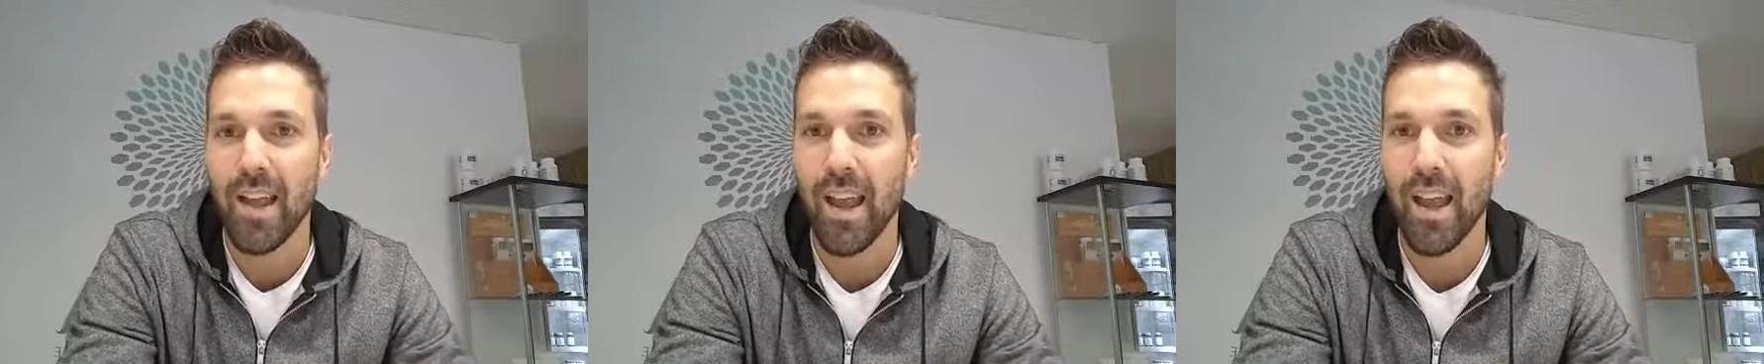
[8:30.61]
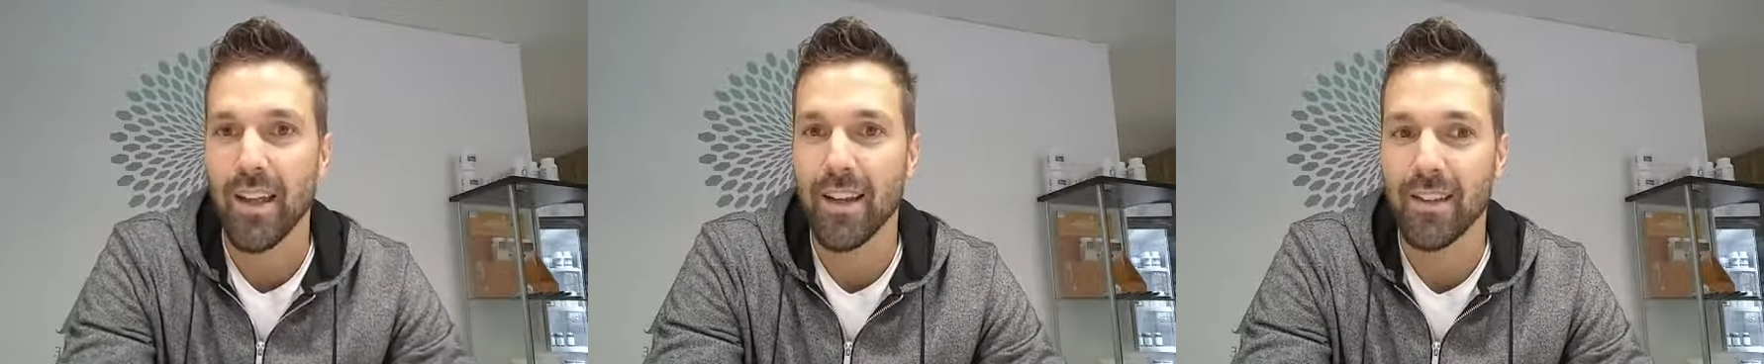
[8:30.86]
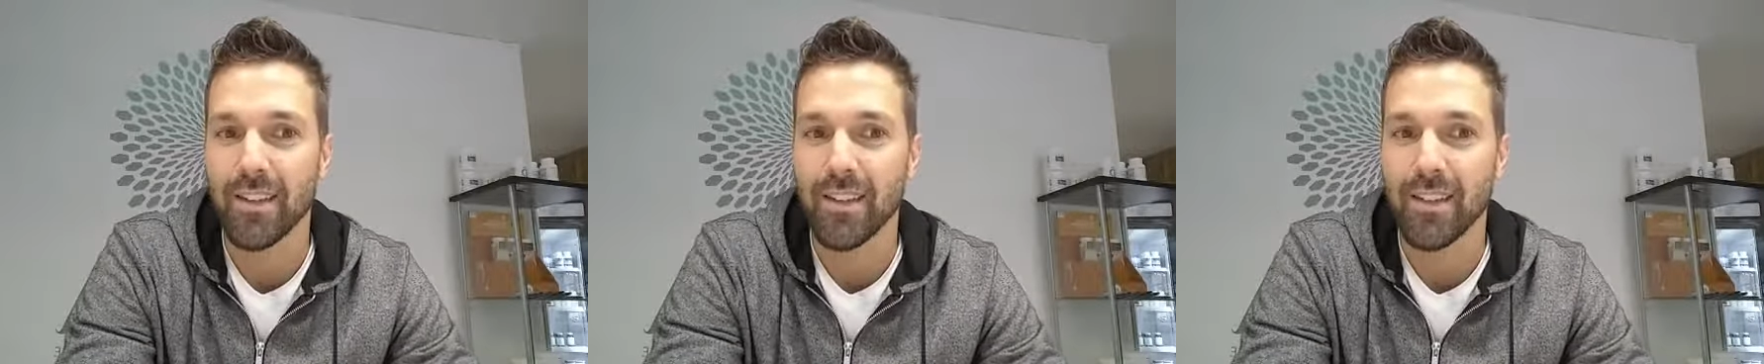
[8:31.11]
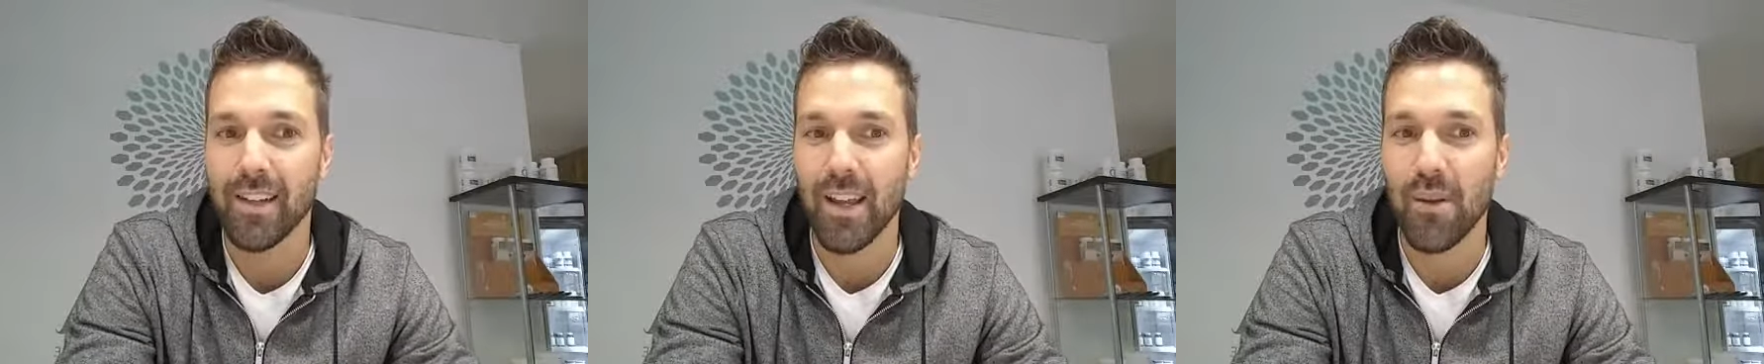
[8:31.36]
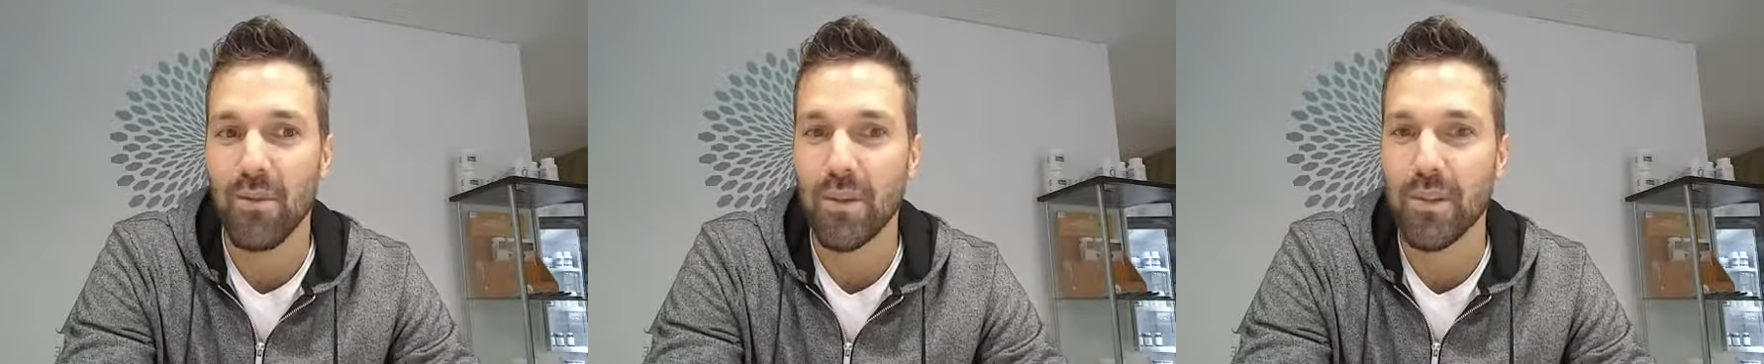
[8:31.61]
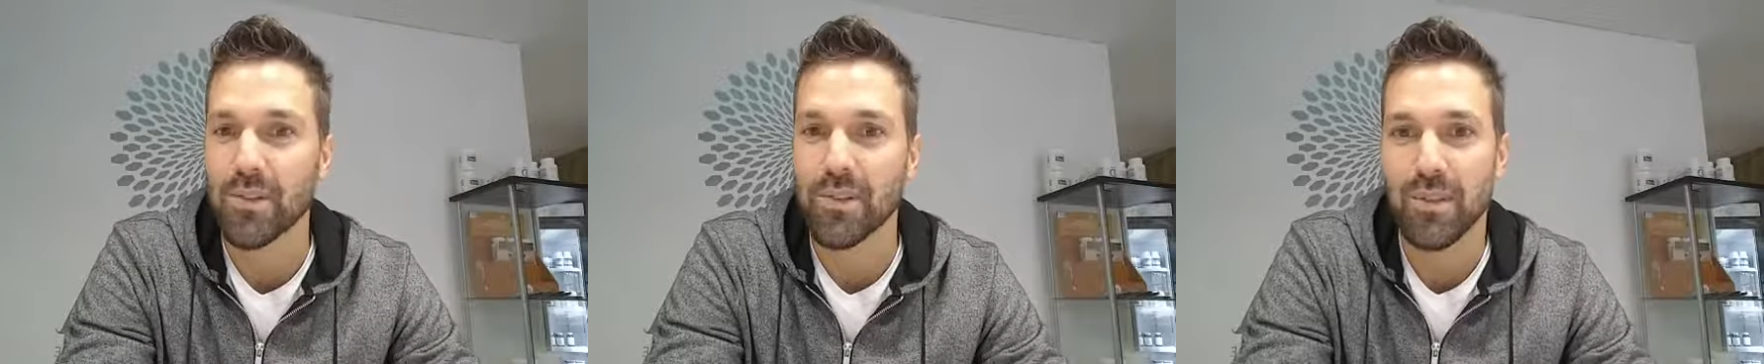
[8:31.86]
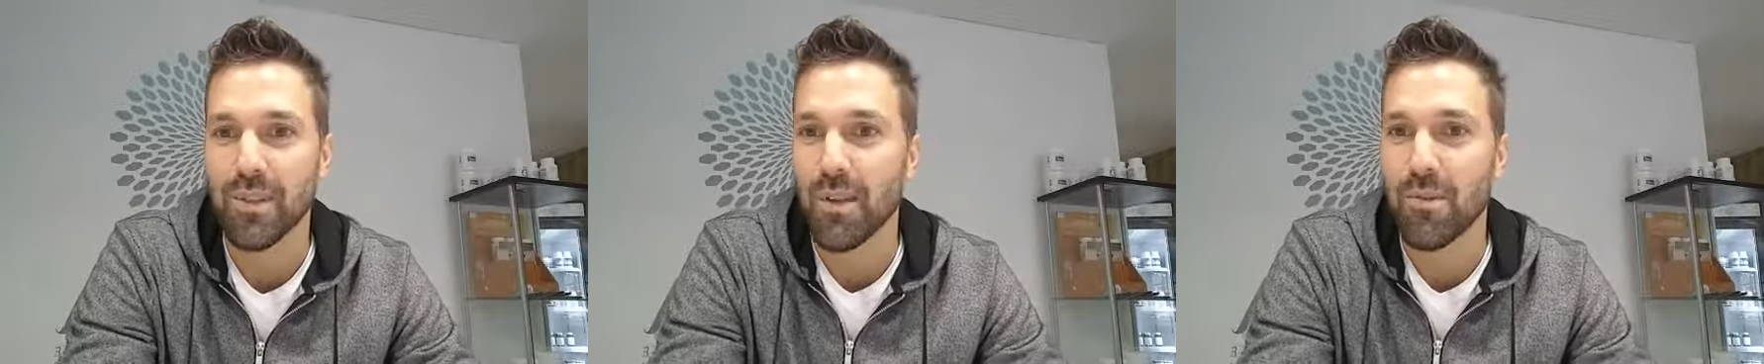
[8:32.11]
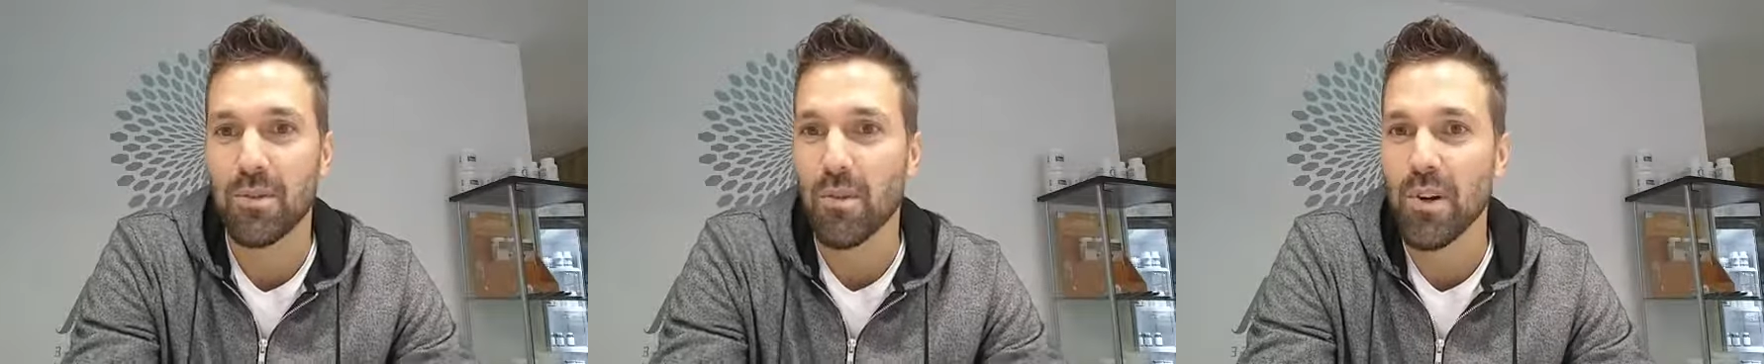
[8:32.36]
And it was
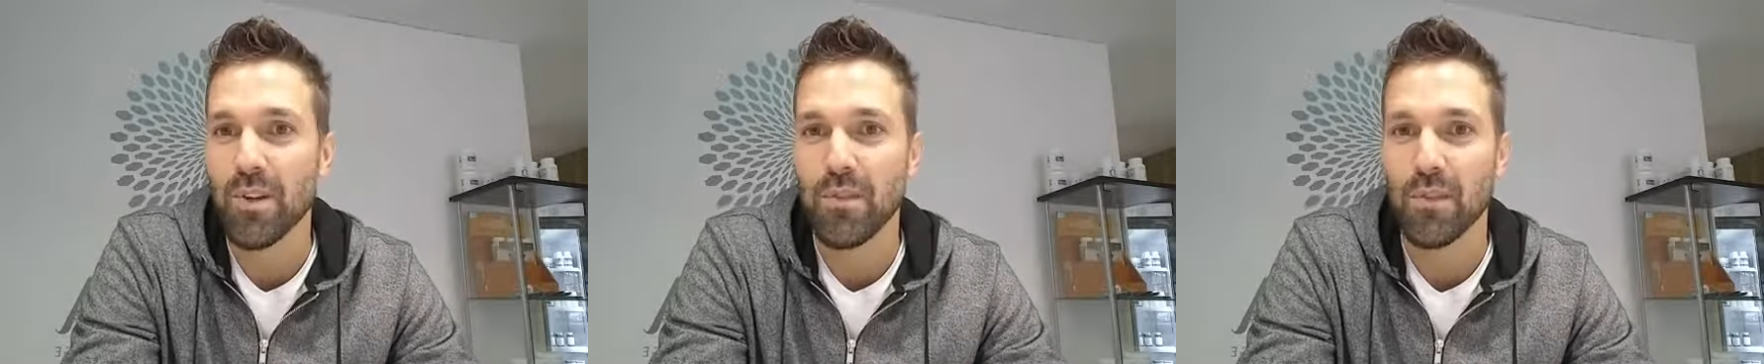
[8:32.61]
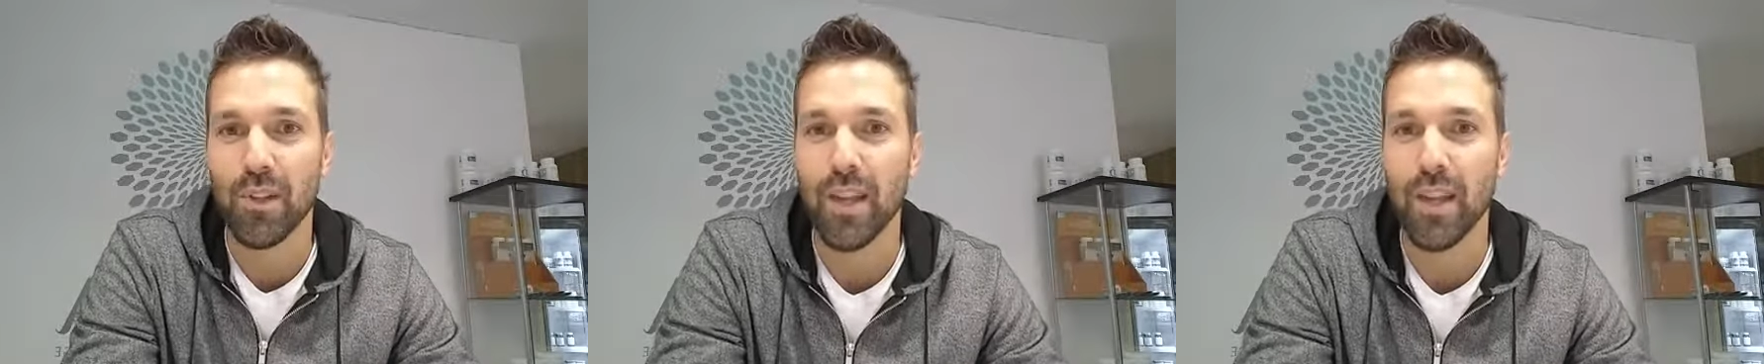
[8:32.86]
wonderful.